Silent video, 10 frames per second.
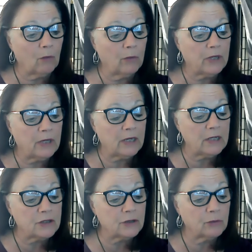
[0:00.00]
we
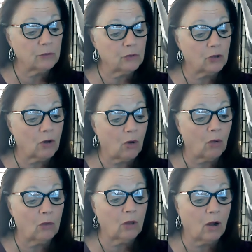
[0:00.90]
need to look
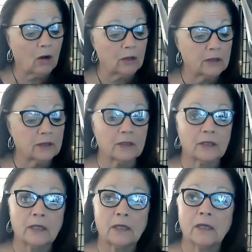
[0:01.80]

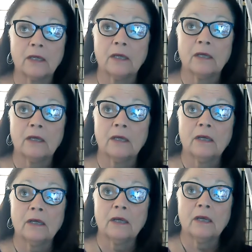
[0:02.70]
wholeheartedly
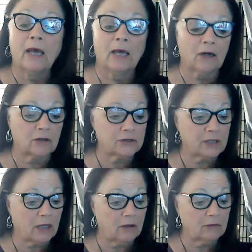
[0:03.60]
at
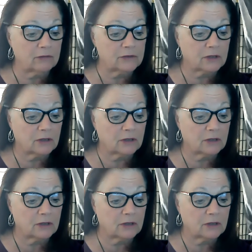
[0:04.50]
ourselves,